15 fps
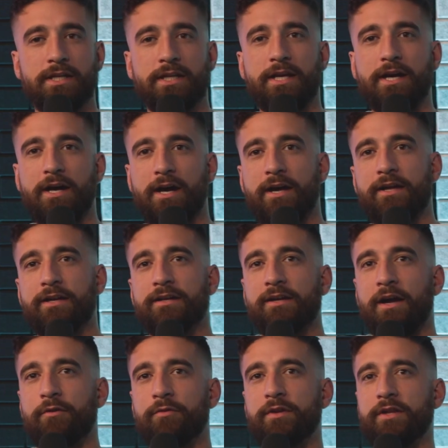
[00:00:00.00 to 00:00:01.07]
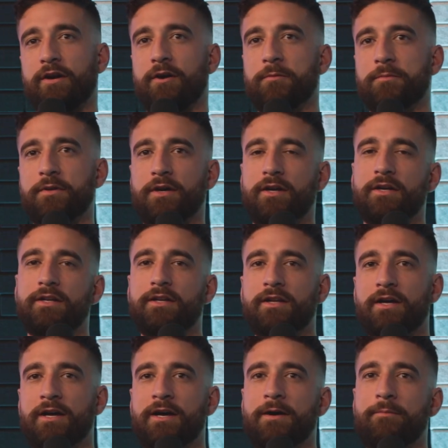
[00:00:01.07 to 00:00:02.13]
Yeah, I really harped on
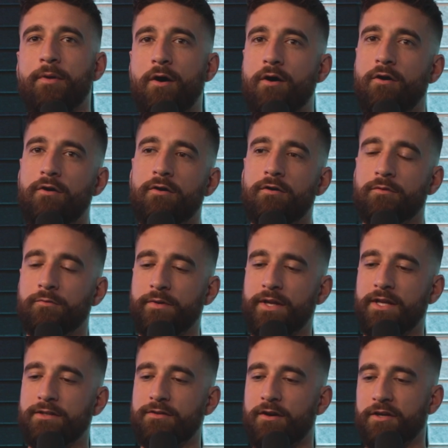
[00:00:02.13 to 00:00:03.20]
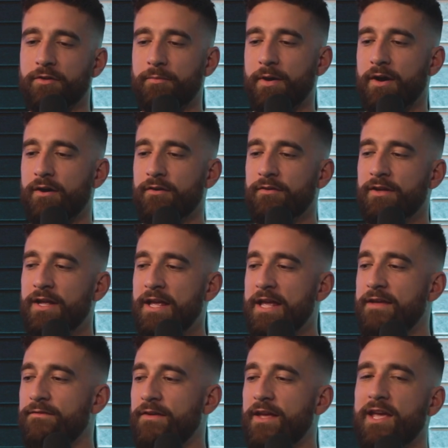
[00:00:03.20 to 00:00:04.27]
Paul when he talked about
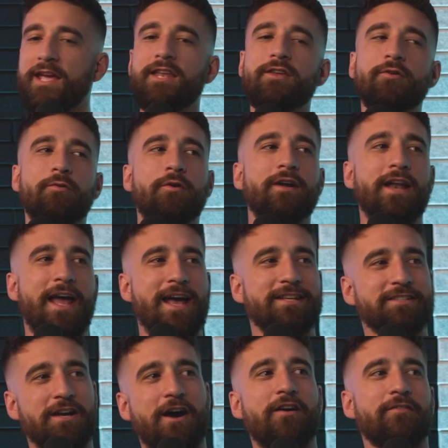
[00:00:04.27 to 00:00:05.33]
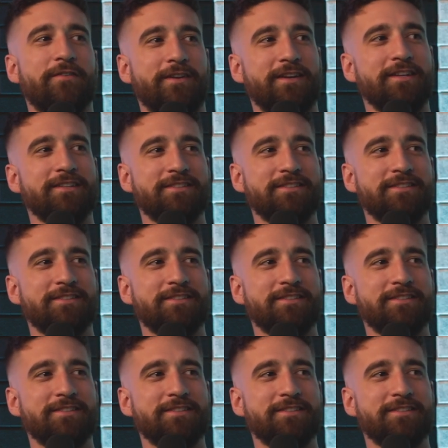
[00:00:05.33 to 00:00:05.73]
if anyone has confidence.